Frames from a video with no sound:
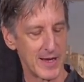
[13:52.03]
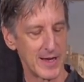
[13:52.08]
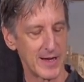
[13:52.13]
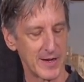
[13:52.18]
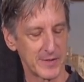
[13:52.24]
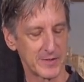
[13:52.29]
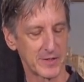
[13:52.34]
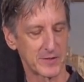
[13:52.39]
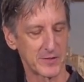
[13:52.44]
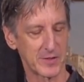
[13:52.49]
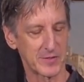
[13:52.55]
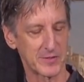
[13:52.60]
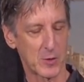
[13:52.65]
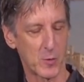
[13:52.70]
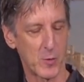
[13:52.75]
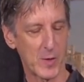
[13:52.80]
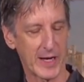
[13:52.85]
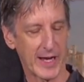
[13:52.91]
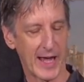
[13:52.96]
Here's a
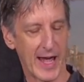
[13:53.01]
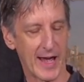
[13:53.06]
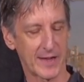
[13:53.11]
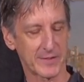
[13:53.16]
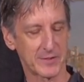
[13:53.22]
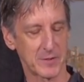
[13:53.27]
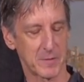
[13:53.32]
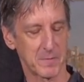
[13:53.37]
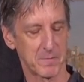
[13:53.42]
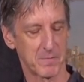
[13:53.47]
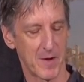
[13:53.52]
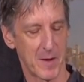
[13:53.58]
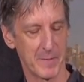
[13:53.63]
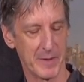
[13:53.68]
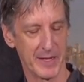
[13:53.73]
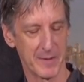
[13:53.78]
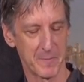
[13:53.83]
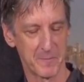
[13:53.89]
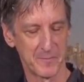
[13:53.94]
just quick excerpt
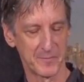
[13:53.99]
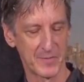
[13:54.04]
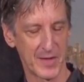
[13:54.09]
from it.